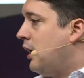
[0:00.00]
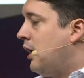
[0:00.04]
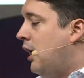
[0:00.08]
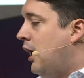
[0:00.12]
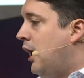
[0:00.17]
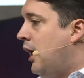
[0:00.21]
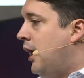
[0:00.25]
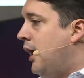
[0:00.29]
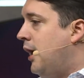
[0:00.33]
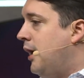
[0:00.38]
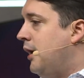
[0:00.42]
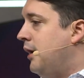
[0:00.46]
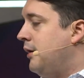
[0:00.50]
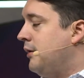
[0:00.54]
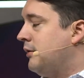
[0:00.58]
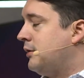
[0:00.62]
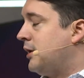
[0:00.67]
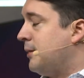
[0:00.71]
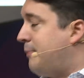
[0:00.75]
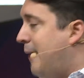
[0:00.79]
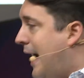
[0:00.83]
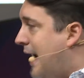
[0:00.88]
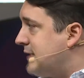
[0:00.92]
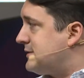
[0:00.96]
uh,
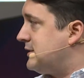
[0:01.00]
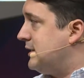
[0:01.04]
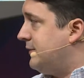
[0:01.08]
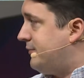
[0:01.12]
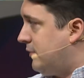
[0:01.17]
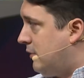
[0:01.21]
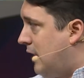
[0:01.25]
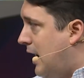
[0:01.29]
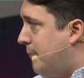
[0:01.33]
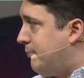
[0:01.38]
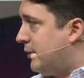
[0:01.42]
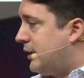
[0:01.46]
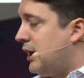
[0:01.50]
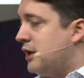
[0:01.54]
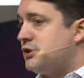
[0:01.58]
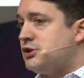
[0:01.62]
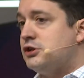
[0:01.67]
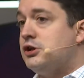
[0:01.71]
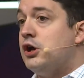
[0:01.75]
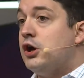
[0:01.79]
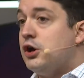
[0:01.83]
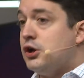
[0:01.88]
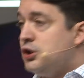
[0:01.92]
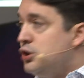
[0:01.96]
capacity for your
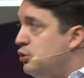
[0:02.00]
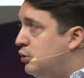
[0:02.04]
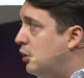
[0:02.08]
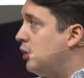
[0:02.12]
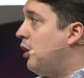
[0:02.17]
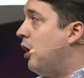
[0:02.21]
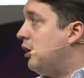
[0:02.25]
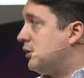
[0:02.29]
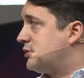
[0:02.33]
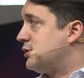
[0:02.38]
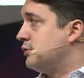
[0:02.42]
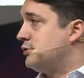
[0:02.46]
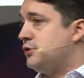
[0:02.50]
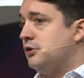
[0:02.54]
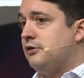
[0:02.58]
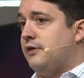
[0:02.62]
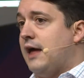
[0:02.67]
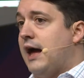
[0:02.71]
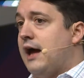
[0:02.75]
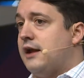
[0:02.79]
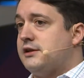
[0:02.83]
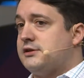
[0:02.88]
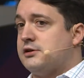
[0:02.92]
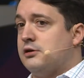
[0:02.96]
application, you can also do
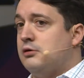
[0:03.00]
that.